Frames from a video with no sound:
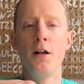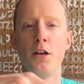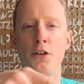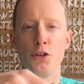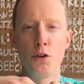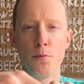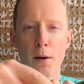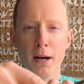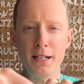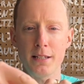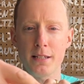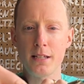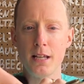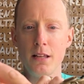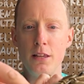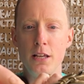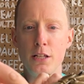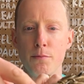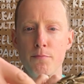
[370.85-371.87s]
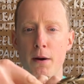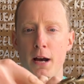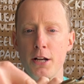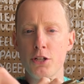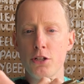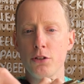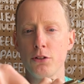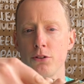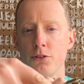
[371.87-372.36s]
You might see these
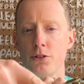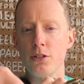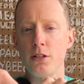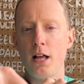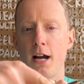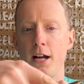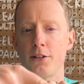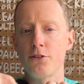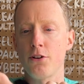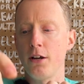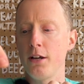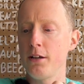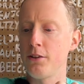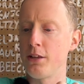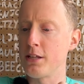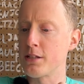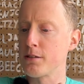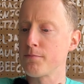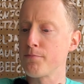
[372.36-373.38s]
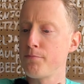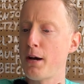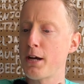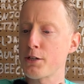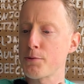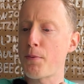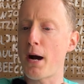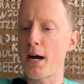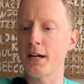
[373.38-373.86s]
mesh little slides, right? These
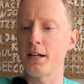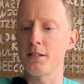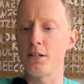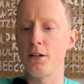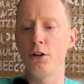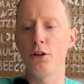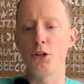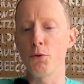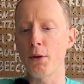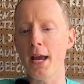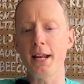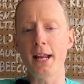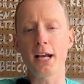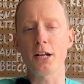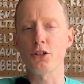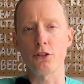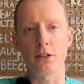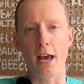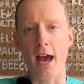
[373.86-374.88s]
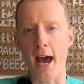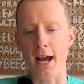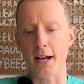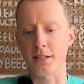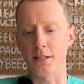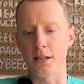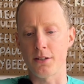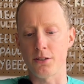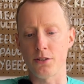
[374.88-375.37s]
mesh pockets here. You can't actually
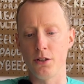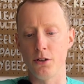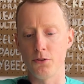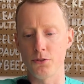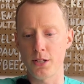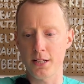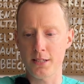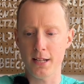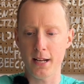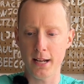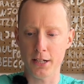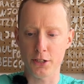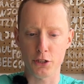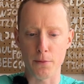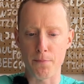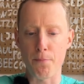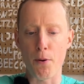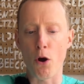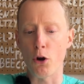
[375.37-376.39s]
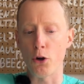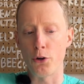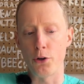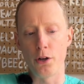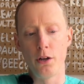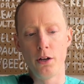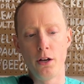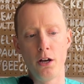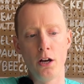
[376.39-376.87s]
access those. That's not actually part
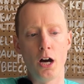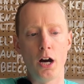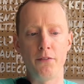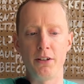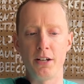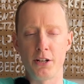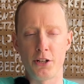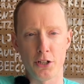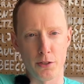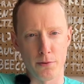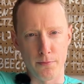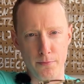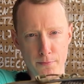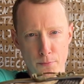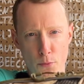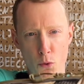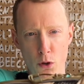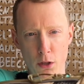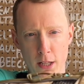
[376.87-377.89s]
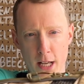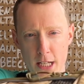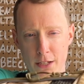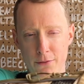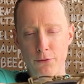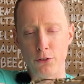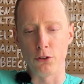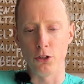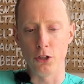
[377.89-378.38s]
of it. It's just more or less
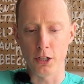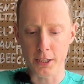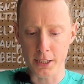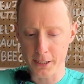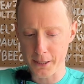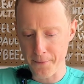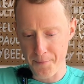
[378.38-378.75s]
for look.